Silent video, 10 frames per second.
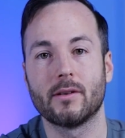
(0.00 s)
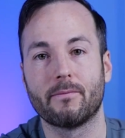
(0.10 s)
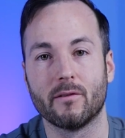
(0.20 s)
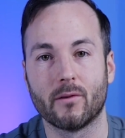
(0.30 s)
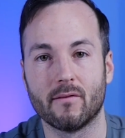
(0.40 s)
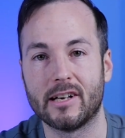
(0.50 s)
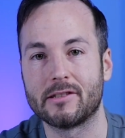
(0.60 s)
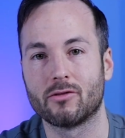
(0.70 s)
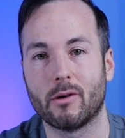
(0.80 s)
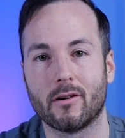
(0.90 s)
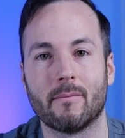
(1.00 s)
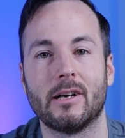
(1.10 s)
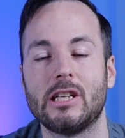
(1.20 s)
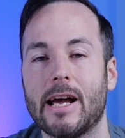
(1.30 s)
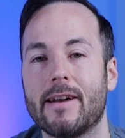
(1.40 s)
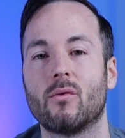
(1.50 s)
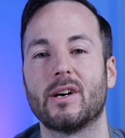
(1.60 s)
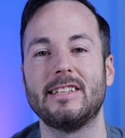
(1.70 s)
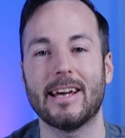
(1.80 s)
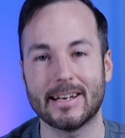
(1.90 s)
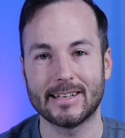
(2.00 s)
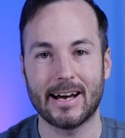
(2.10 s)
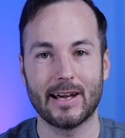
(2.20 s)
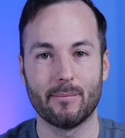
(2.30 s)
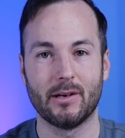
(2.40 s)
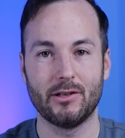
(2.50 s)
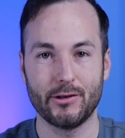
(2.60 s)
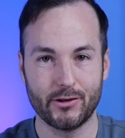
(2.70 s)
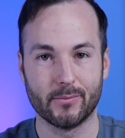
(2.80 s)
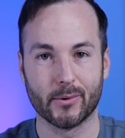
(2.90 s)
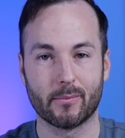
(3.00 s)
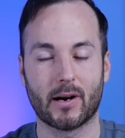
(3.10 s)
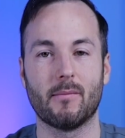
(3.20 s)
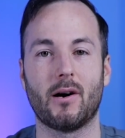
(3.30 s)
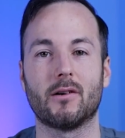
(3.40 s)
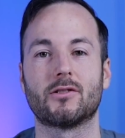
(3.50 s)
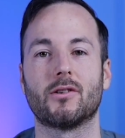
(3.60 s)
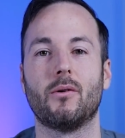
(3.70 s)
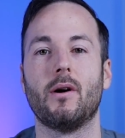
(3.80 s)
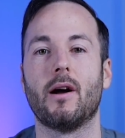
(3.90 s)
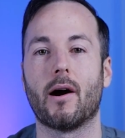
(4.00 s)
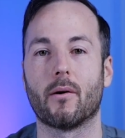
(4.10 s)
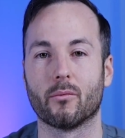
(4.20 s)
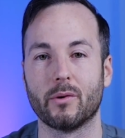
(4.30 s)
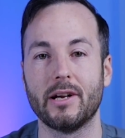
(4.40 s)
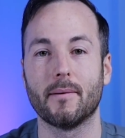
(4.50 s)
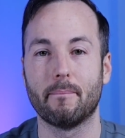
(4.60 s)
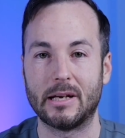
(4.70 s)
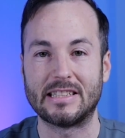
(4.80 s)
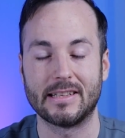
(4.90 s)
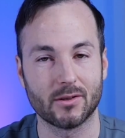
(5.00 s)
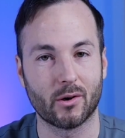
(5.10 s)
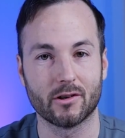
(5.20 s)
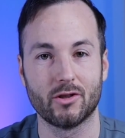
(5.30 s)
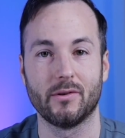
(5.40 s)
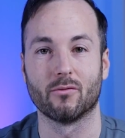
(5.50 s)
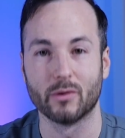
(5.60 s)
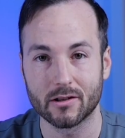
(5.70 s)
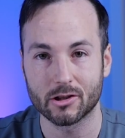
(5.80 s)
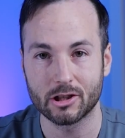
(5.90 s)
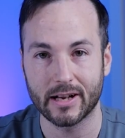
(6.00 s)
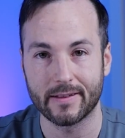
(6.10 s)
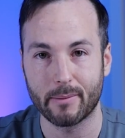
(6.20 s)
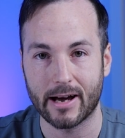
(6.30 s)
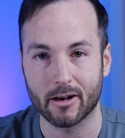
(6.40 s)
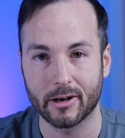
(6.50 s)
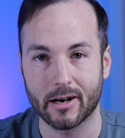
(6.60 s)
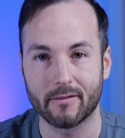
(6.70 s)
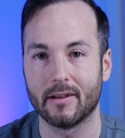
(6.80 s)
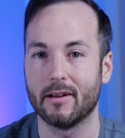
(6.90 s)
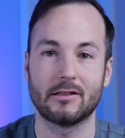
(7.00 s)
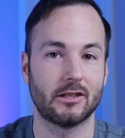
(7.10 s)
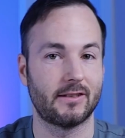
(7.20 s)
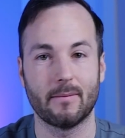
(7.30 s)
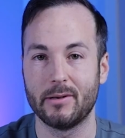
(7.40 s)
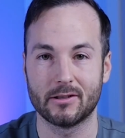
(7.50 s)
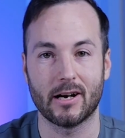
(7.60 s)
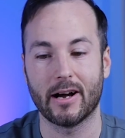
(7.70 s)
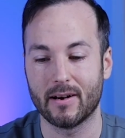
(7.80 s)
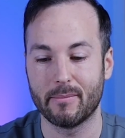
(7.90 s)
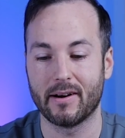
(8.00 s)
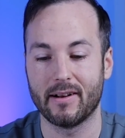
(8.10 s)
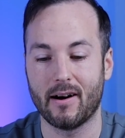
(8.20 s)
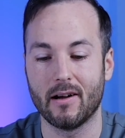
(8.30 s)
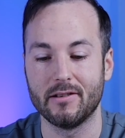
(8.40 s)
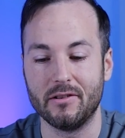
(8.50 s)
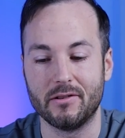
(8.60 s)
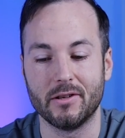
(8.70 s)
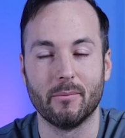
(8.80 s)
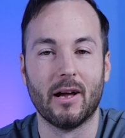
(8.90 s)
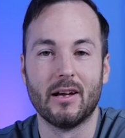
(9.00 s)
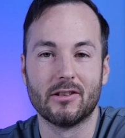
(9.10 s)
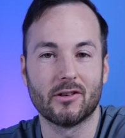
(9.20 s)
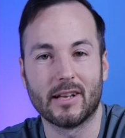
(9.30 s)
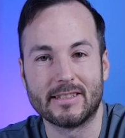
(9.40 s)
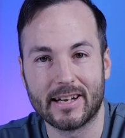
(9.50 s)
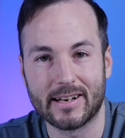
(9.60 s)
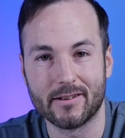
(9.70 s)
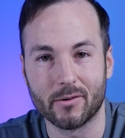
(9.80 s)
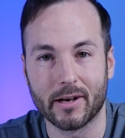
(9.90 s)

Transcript: up, Fruitful investors? Welcome to my channel where, yes, I am a YouTuber, but I'm also a real business owner doing real shit in the background, not just up here talking about it on YouTube. So let's get into